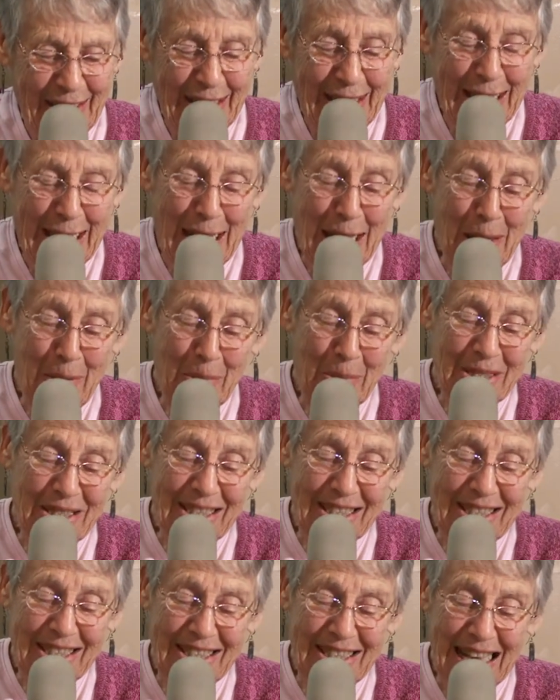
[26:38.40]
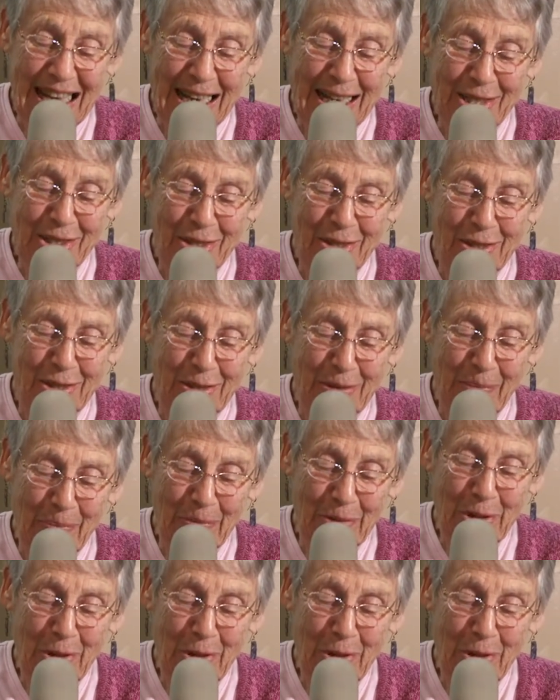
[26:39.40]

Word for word: the game was a disaster.